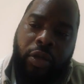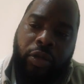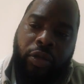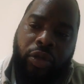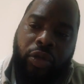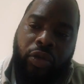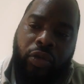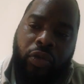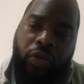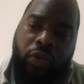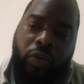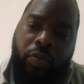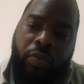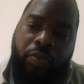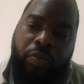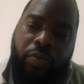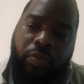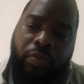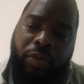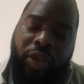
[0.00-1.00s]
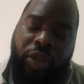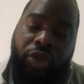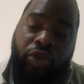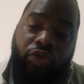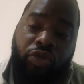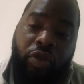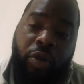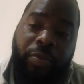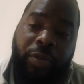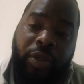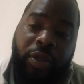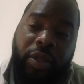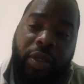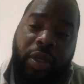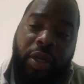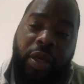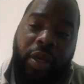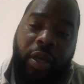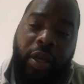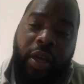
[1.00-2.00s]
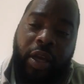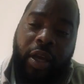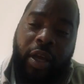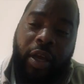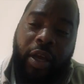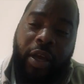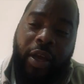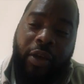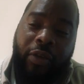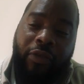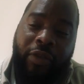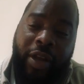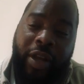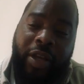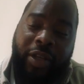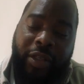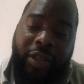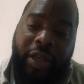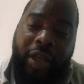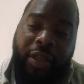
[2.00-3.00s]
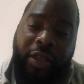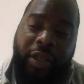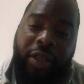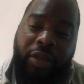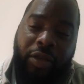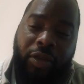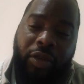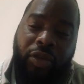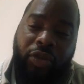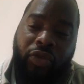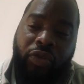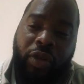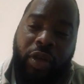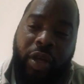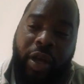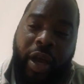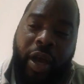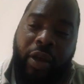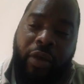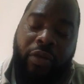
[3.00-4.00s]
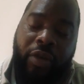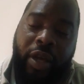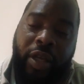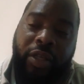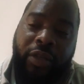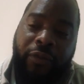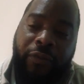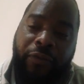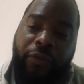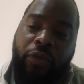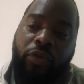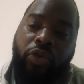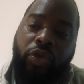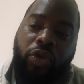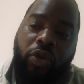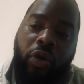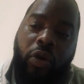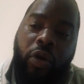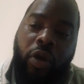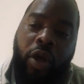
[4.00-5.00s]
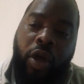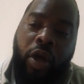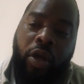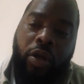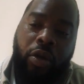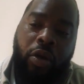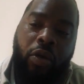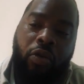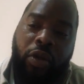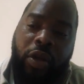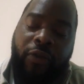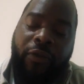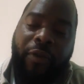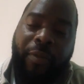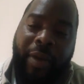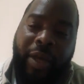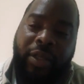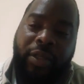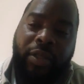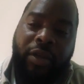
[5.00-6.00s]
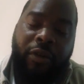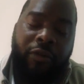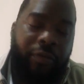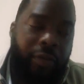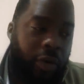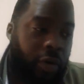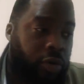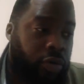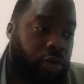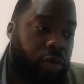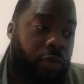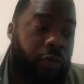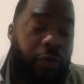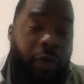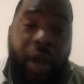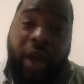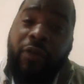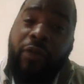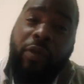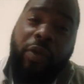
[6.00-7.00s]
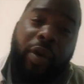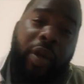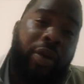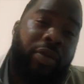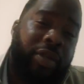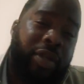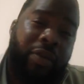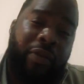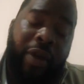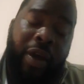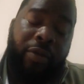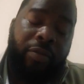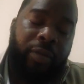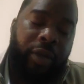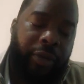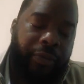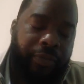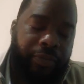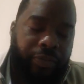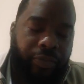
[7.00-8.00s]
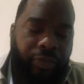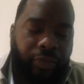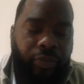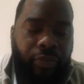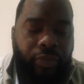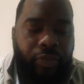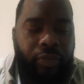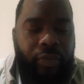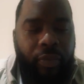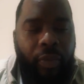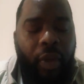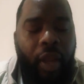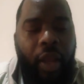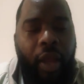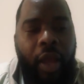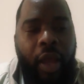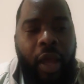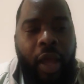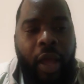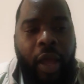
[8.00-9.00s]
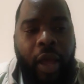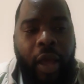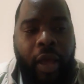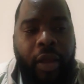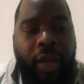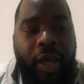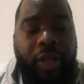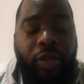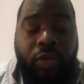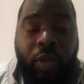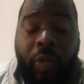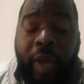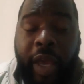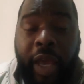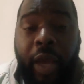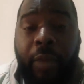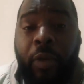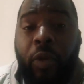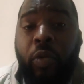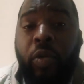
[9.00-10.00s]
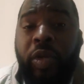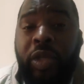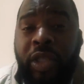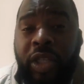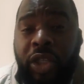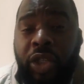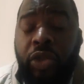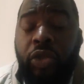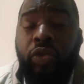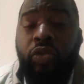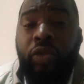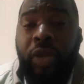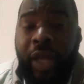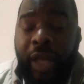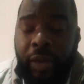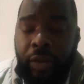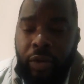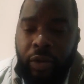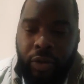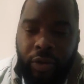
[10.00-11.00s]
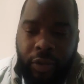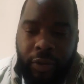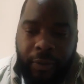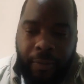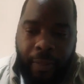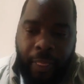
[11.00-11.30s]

to disrupt the real estate industry and create a future, not only for myself, but also for everyone else around me? And that's when we came up with Digital Landlord.